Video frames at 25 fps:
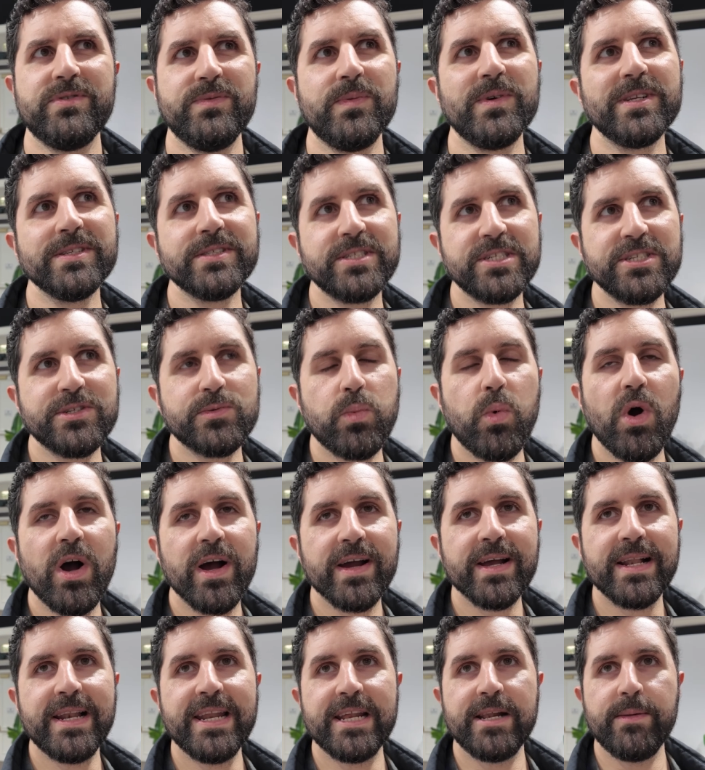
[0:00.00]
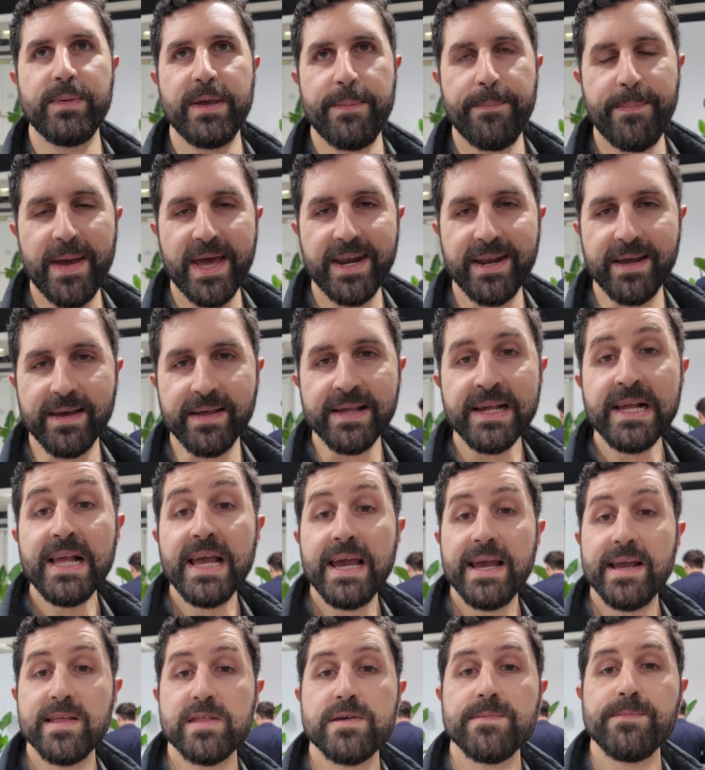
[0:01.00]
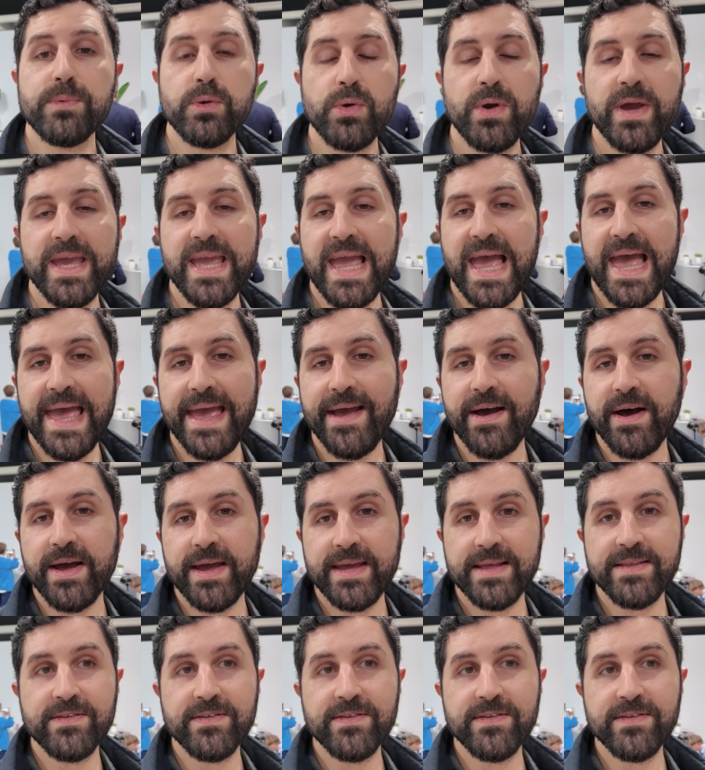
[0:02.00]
well, just work a little bit better. It's employing AI